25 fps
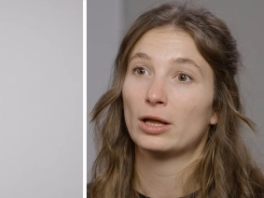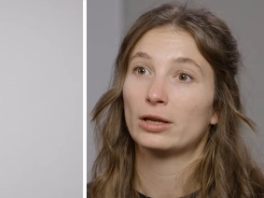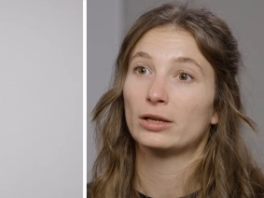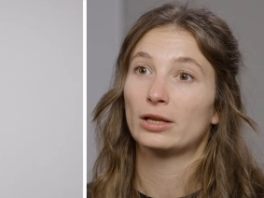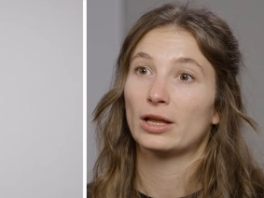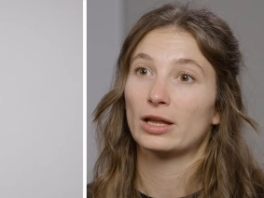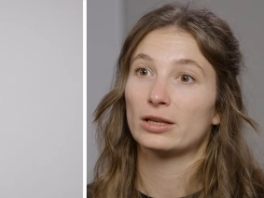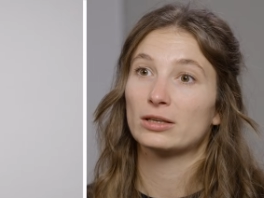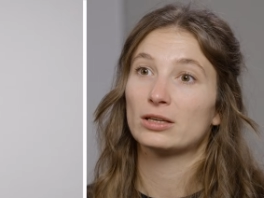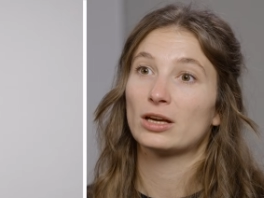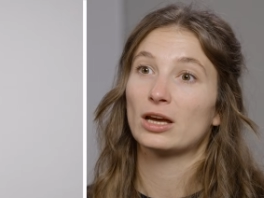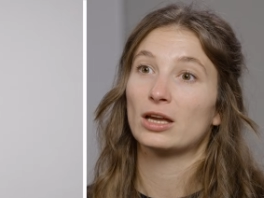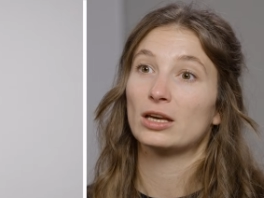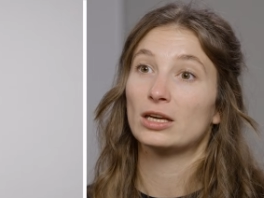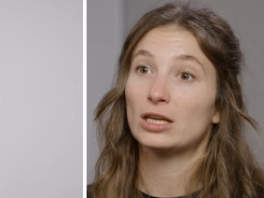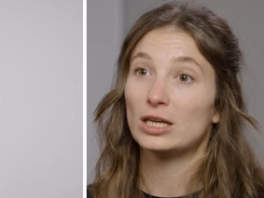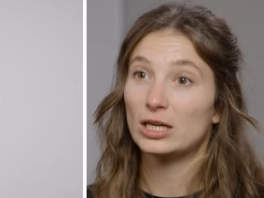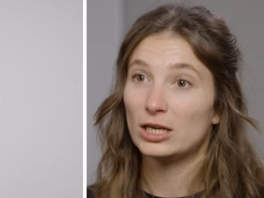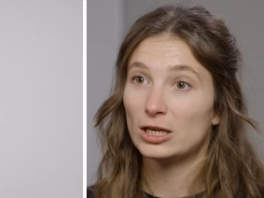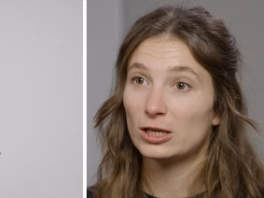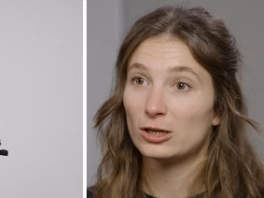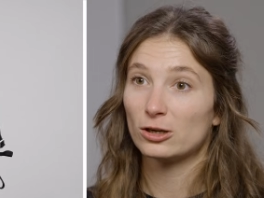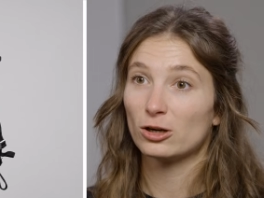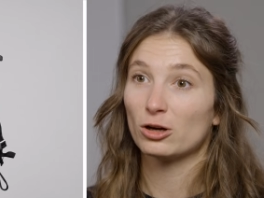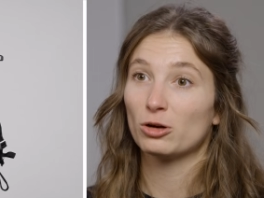that can
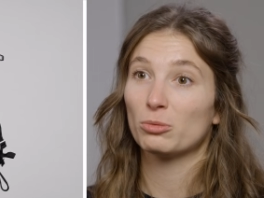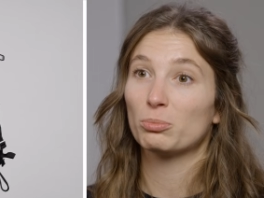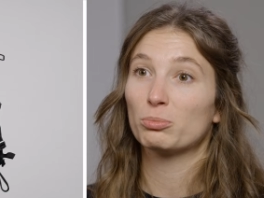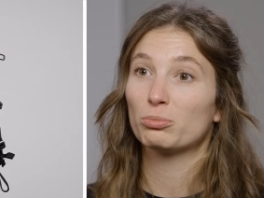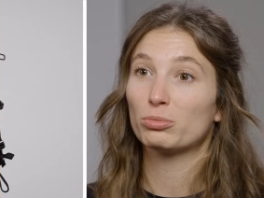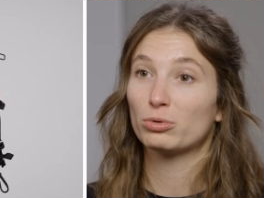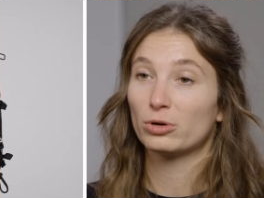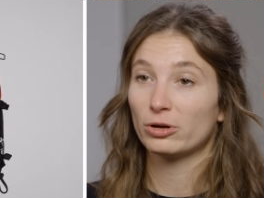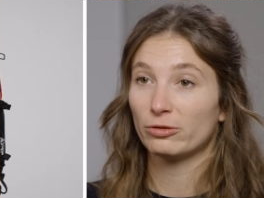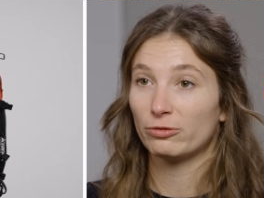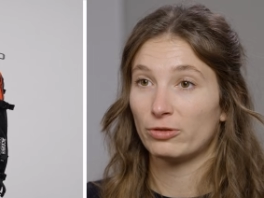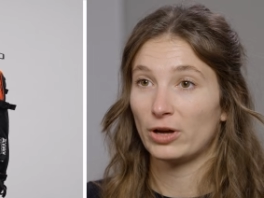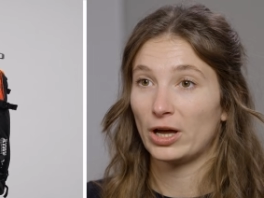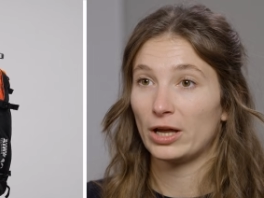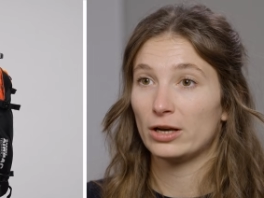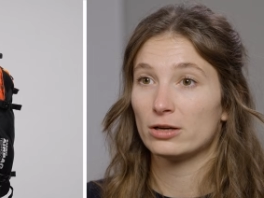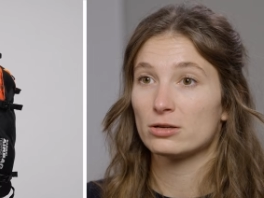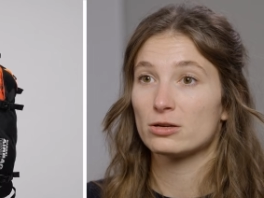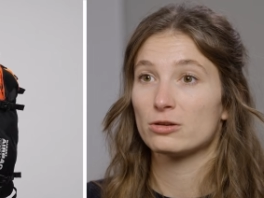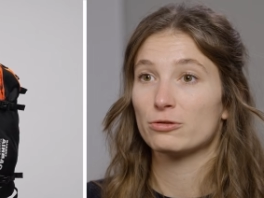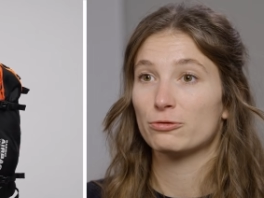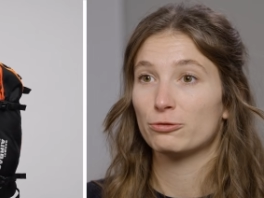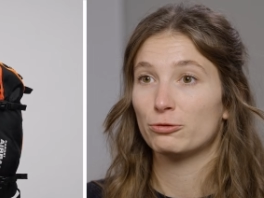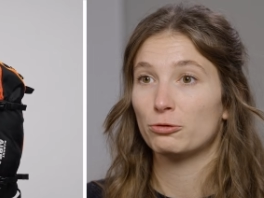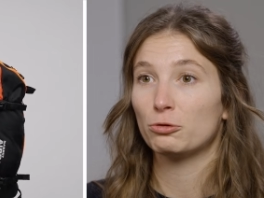either prevent
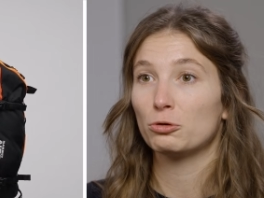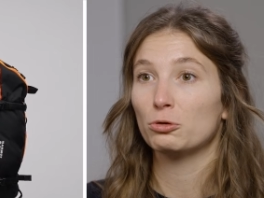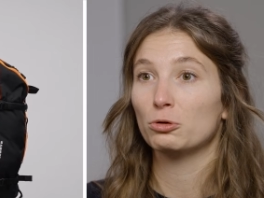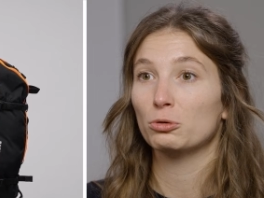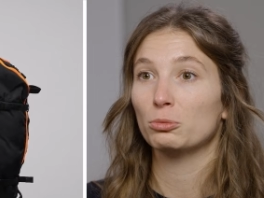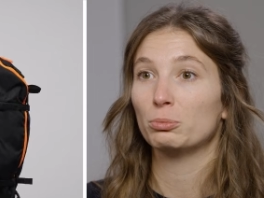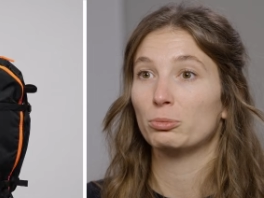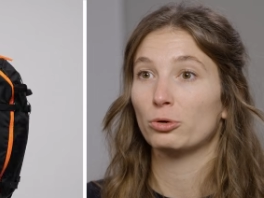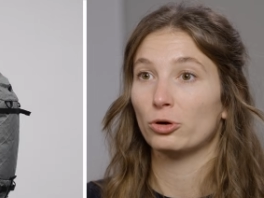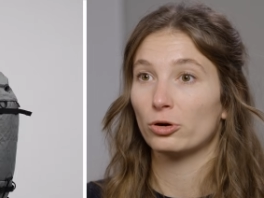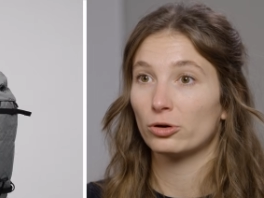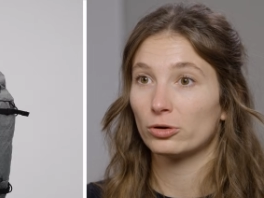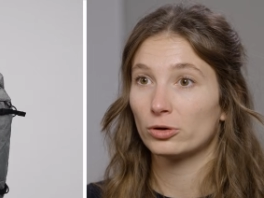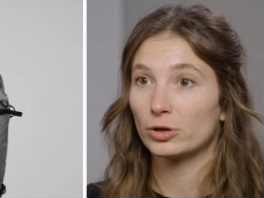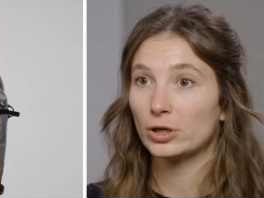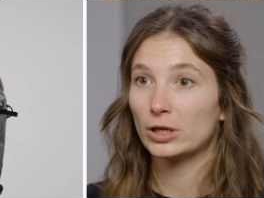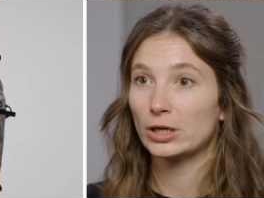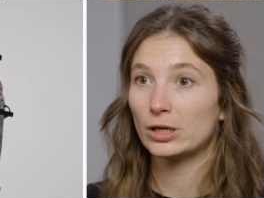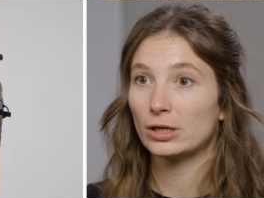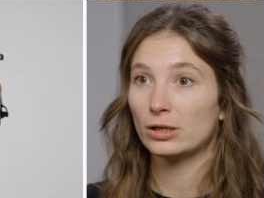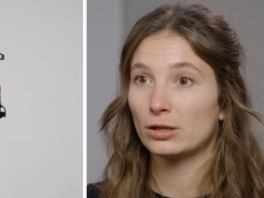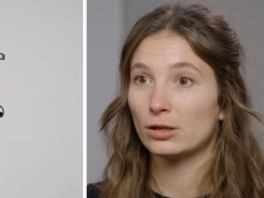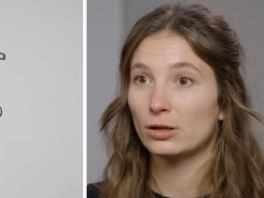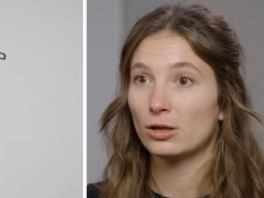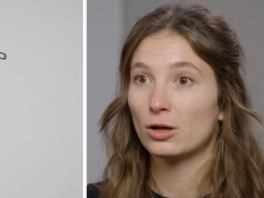a full
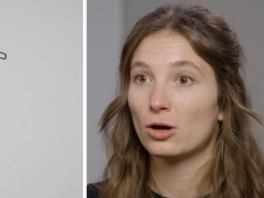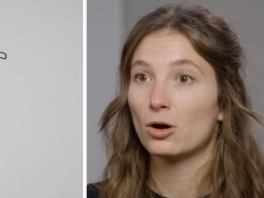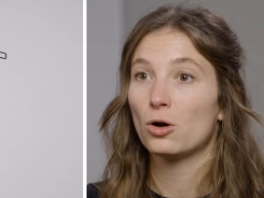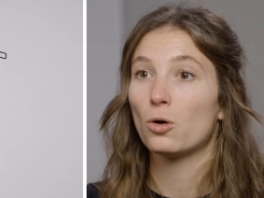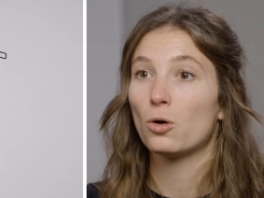burial